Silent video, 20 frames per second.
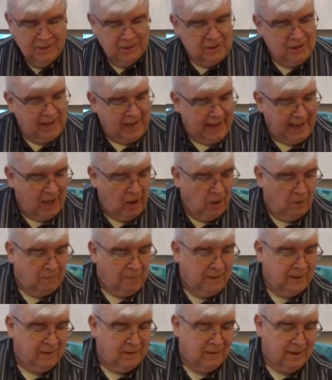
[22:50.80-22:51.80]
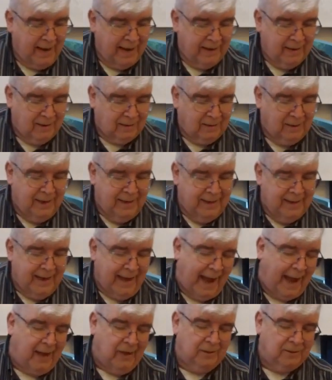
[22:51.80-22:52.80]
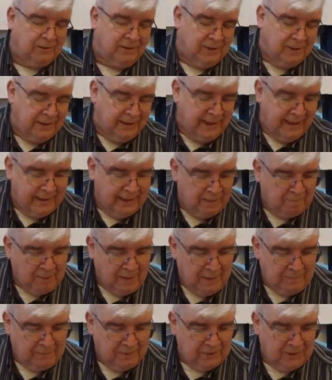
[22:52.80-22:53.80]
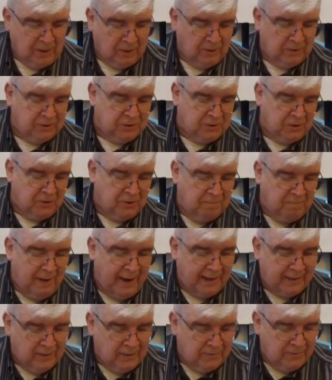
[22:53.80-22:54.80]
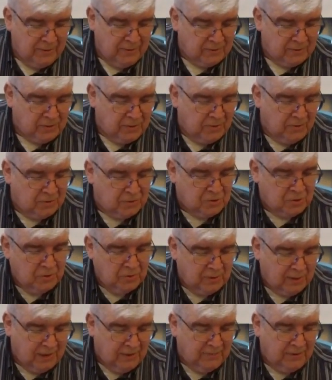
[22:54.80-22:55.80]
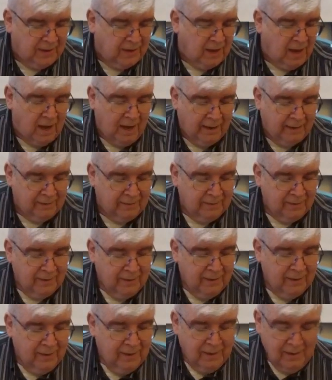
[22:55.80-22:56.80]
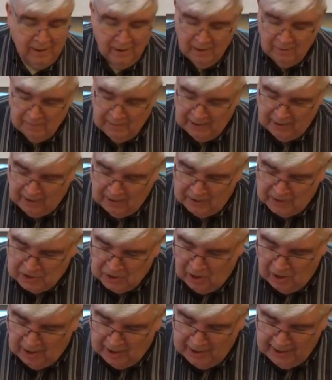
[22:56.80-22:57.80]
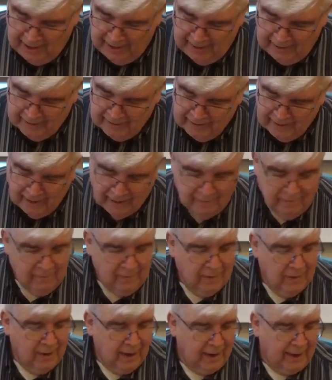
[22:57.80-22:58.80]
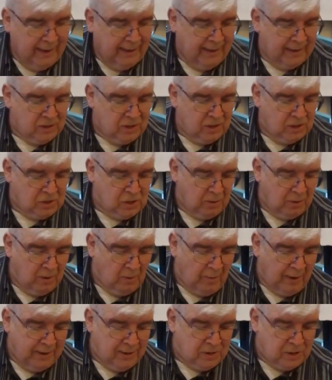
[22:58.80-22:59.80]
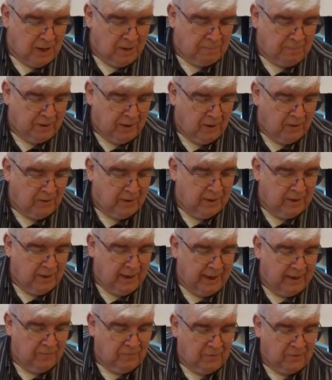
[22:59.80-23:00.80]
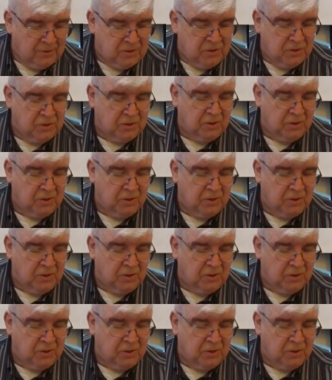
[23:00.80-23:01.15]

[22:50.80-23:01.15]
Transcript: to help in, in cleaning house and getting people's hearts turned back to the to the true and living God. But he goes on in uh, uh, so he winds up here in, in verses